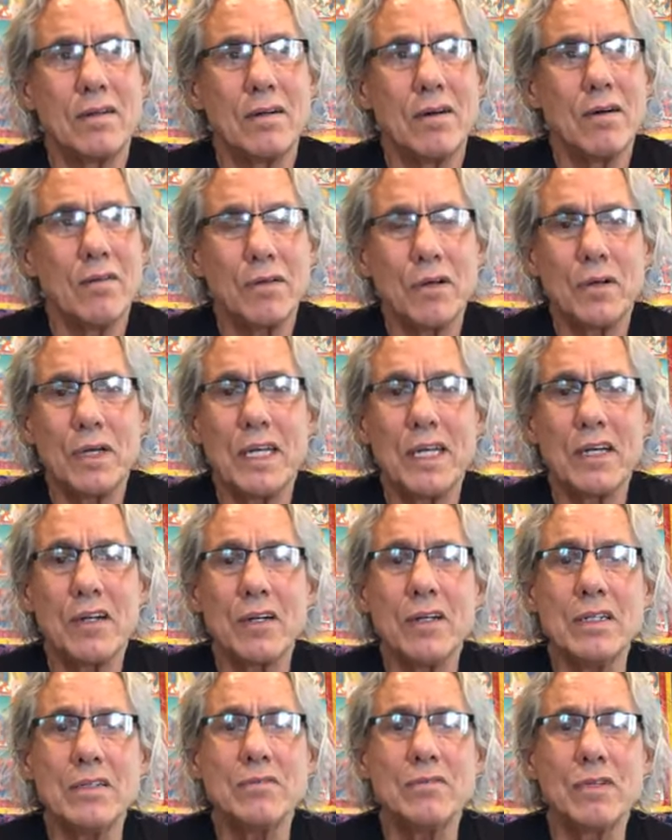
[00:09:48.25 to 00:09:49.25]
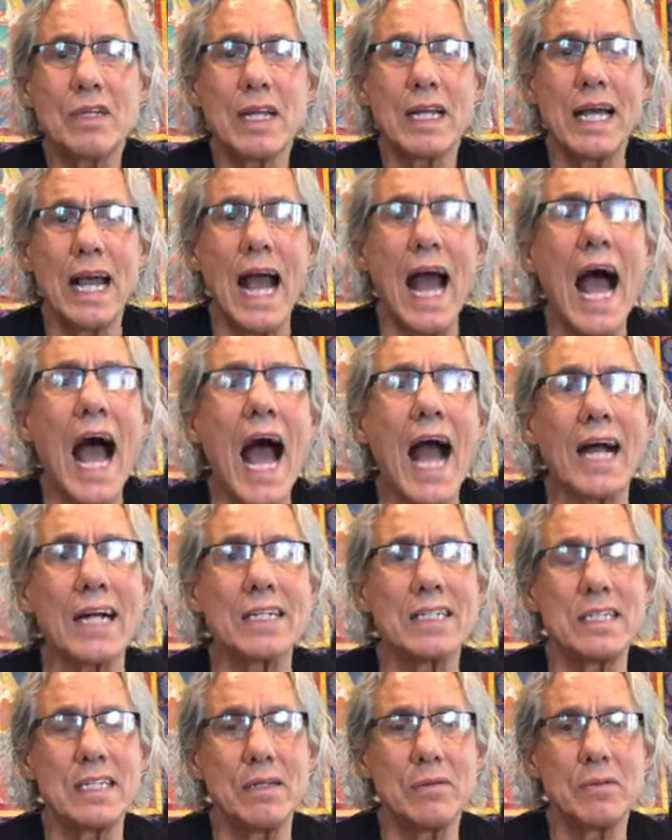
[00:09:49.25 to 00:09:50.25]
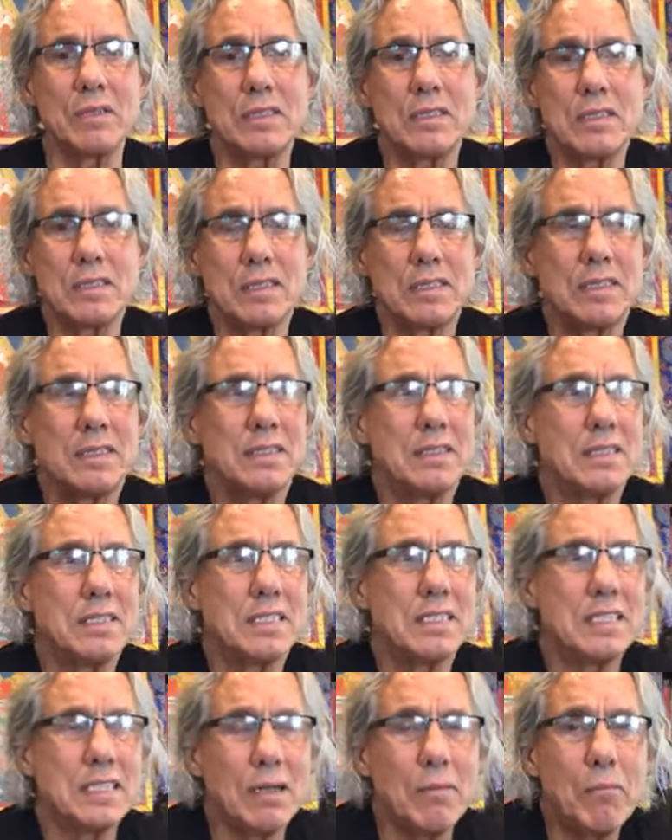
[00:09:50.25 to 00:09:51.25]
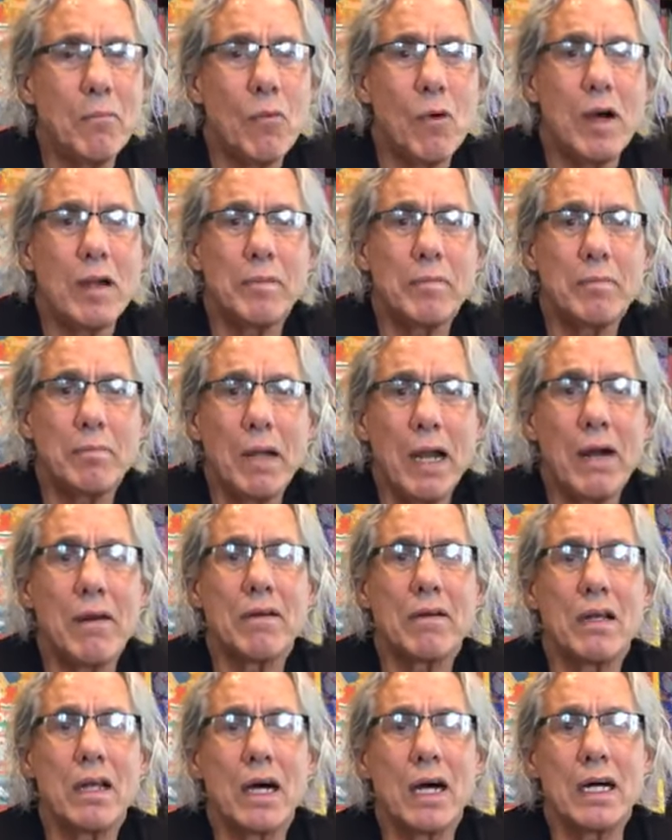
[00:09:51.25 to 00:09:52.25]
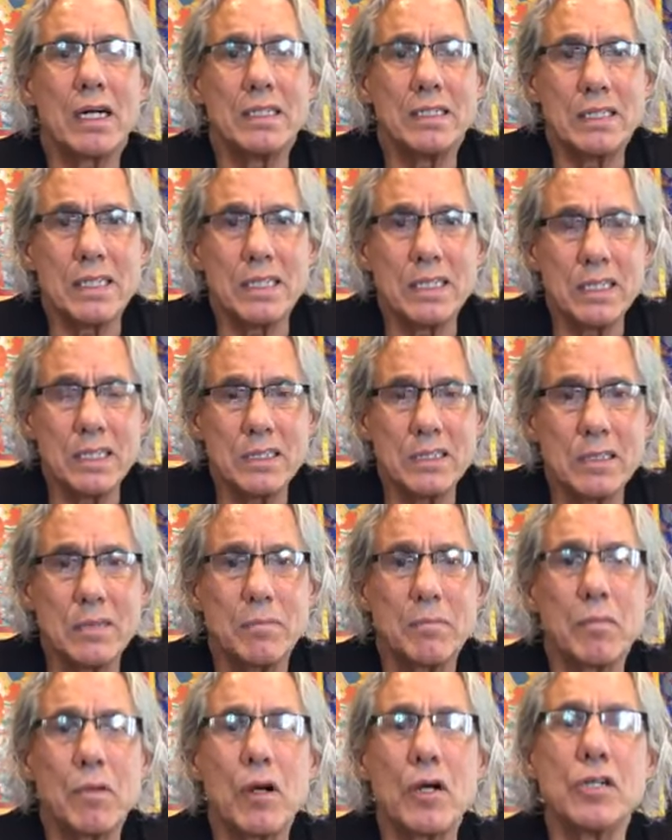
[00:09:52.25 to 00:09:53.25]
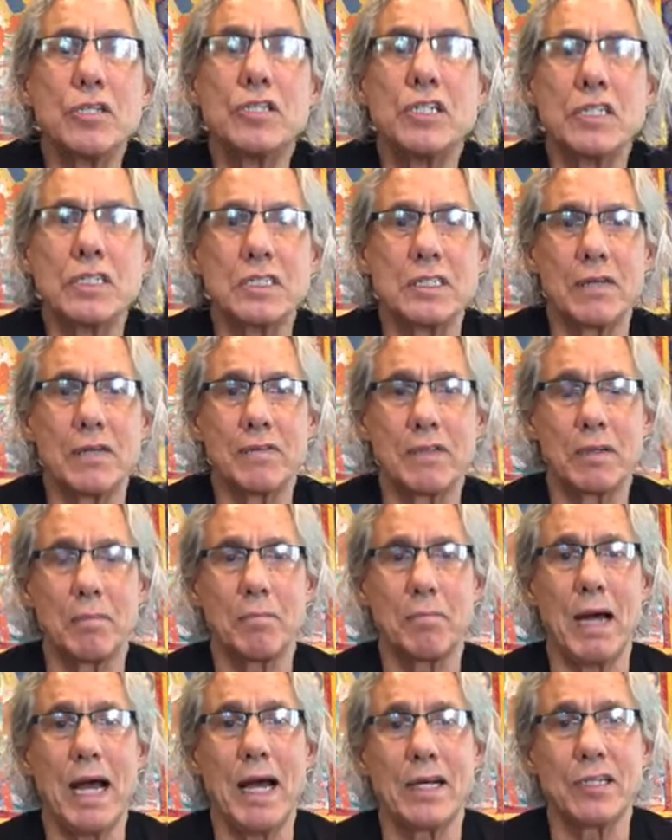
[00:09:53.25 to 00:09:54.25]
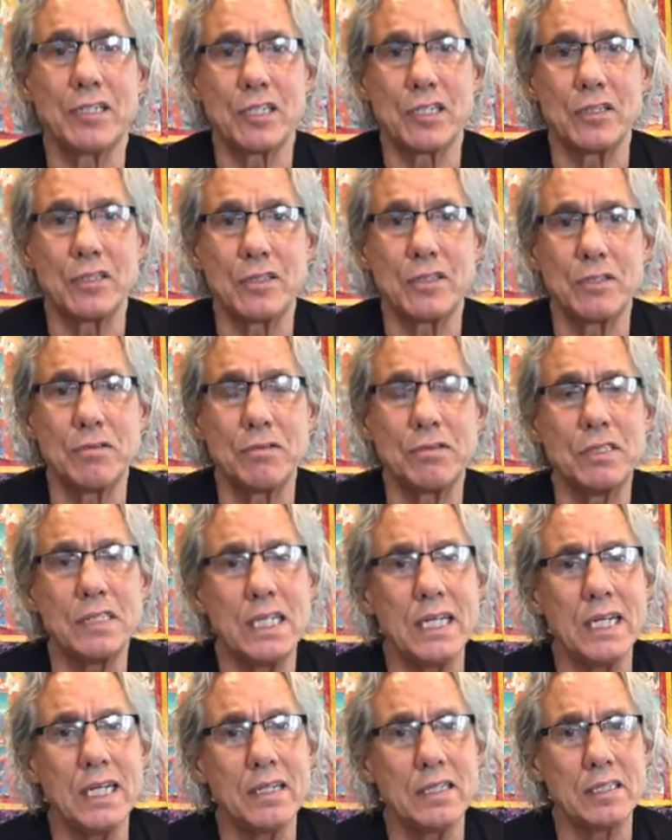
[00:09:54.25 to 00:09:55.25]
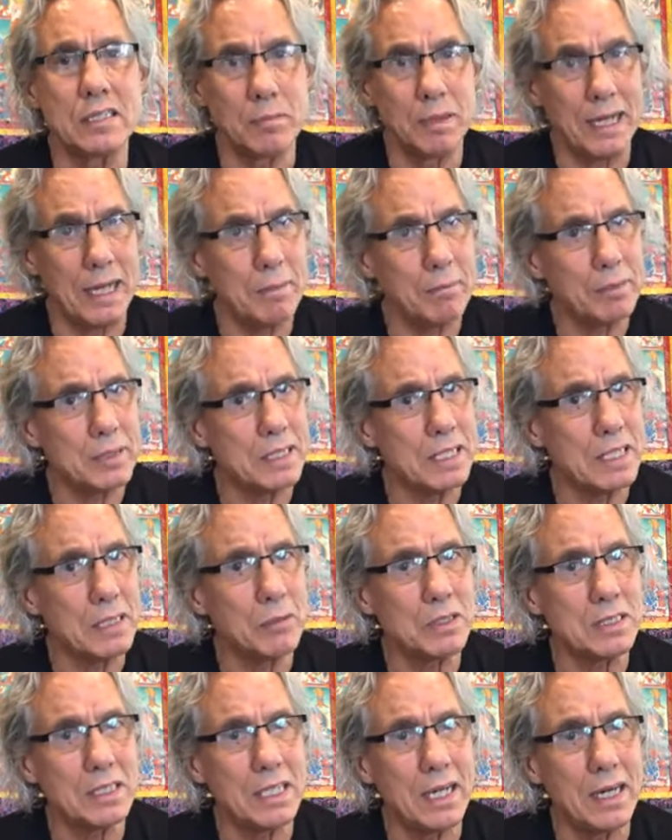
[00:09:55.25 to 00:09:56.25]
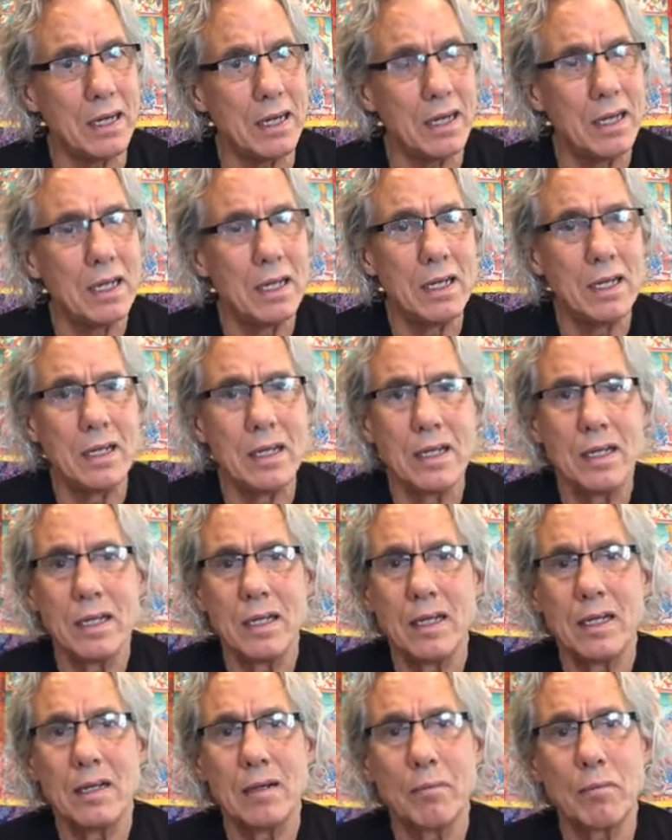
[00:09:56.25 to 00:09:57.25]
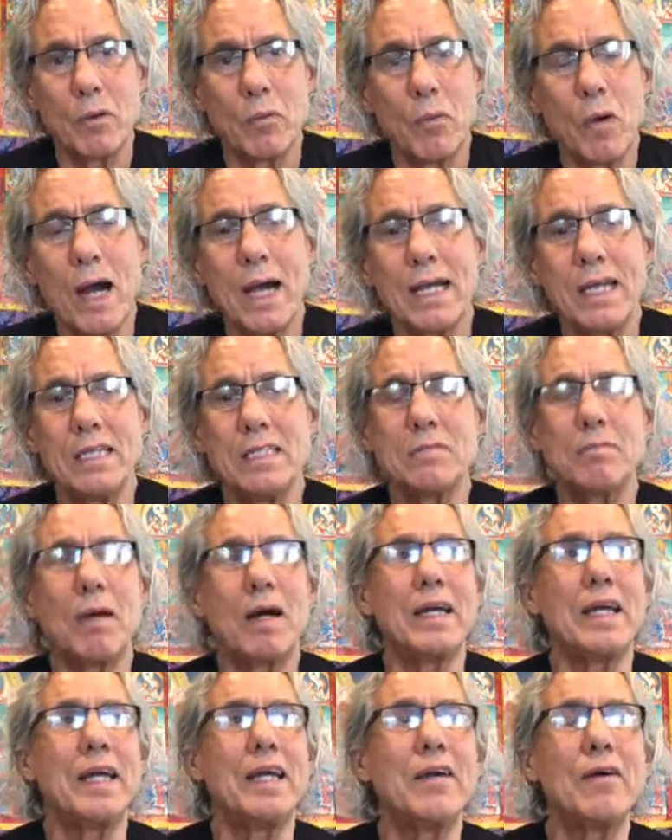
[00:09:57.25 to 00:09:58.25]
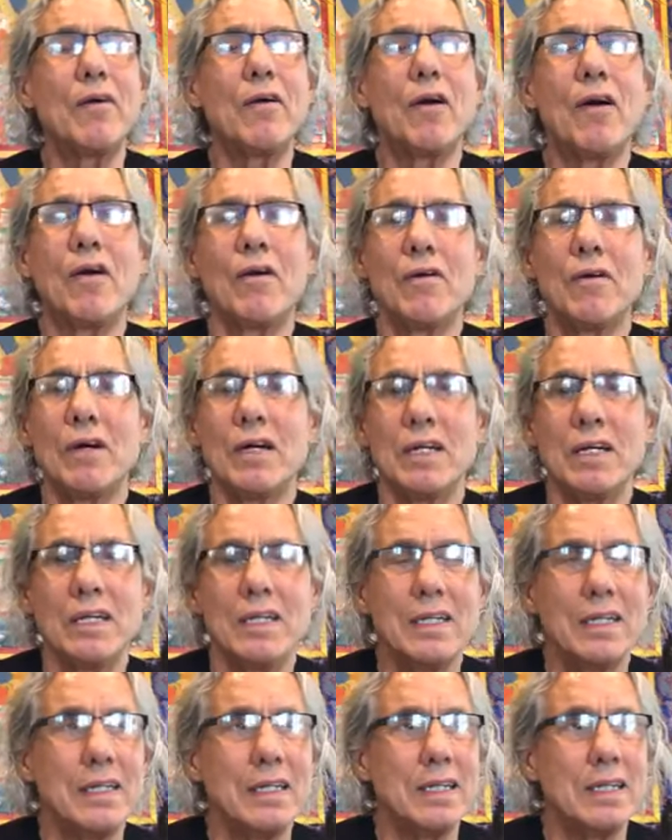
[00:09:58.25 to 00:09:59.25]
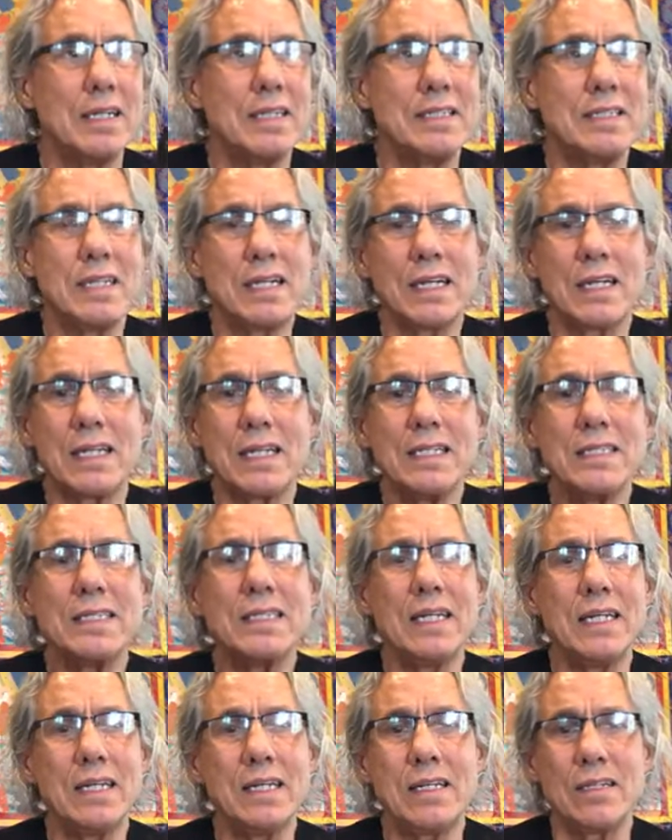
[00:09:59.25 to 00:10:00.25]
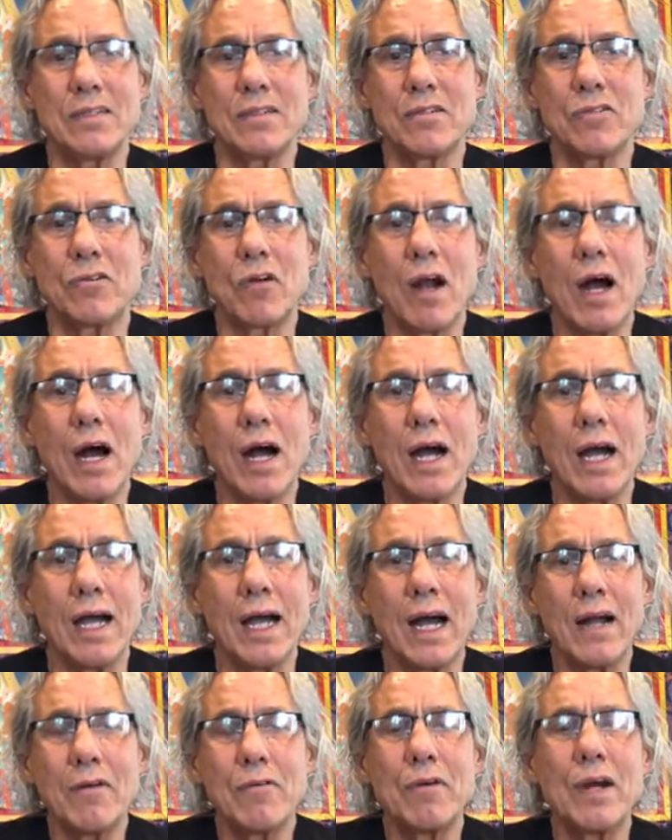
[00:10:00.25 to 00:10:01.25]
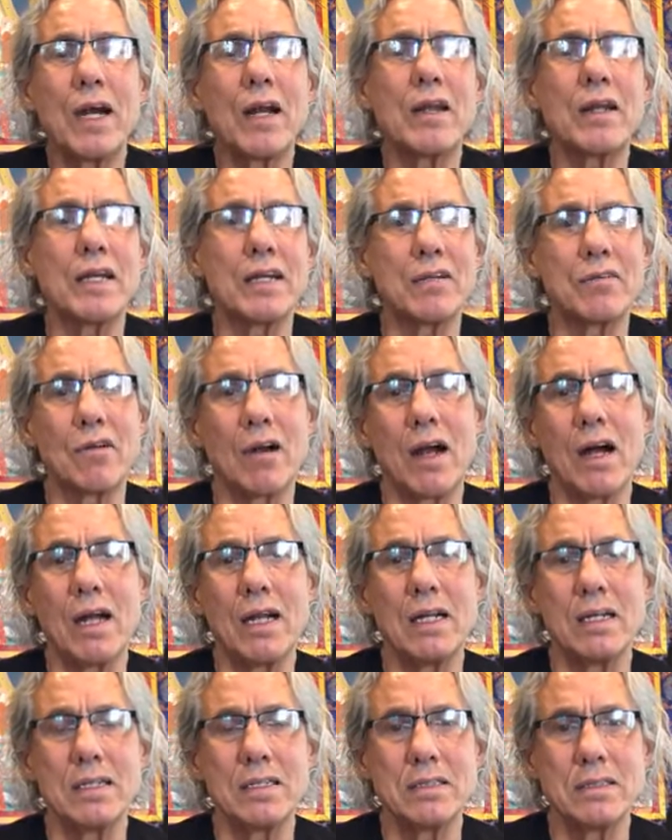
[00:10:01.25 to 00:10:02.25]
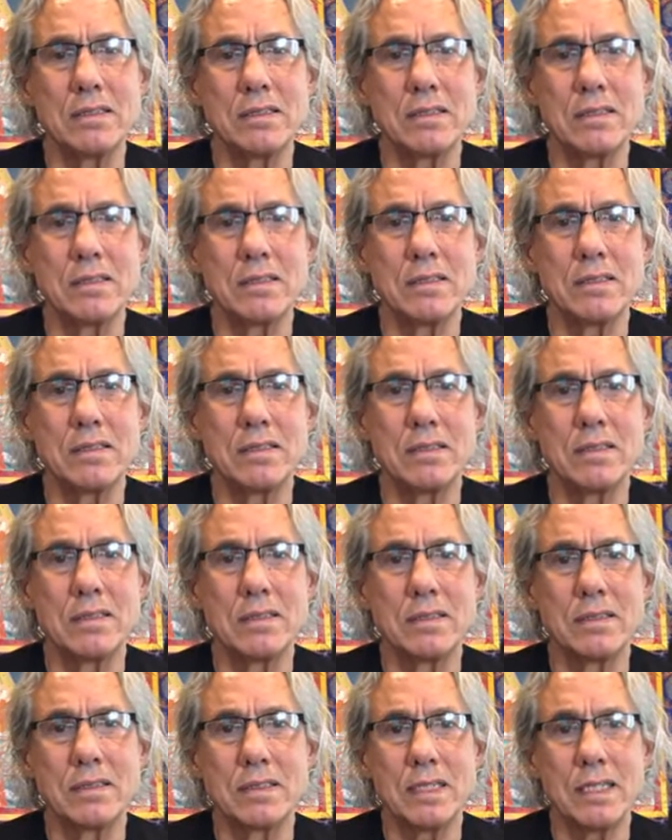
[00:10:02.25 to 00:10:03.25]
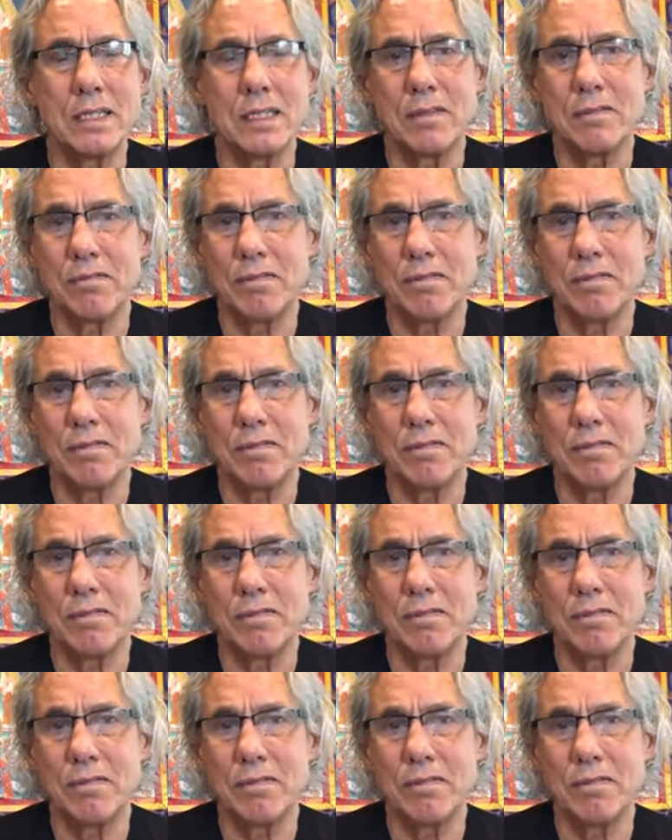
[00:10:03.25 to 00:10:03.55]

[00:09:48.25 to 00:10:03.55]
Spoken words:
Although he couldn't really act, he was somewhat paralyzed in his emergence of compassion through tears, but empathy was there. But why he's my hero is that at least he can cry. I rarely cry. in the